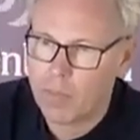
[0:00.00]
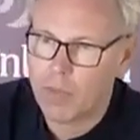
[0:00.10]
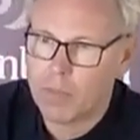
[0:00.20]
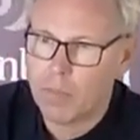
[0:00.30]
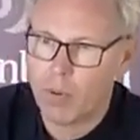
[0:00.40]

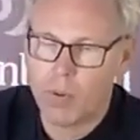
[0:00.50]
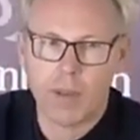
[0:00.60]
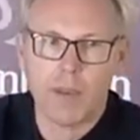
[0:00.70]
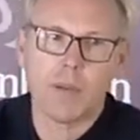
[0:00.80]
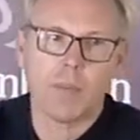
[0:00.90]
the
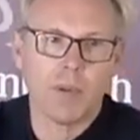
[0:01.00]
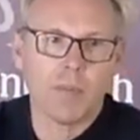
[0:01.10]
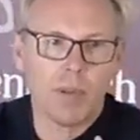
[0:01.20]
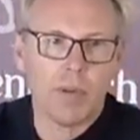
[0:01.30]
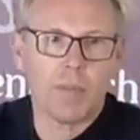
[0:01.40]
border, the, the,
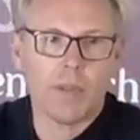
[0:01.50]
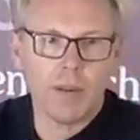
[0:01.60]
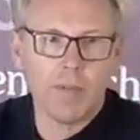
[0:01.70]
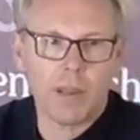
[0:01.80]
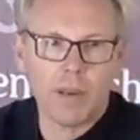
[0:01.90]
the, the,
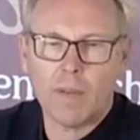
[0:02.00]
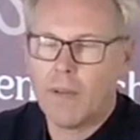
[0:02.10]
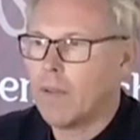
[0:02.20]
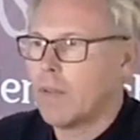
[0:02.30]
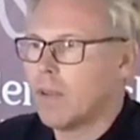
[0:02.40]
the
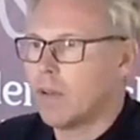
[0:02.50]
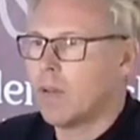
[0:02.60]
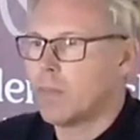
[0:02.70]
you know,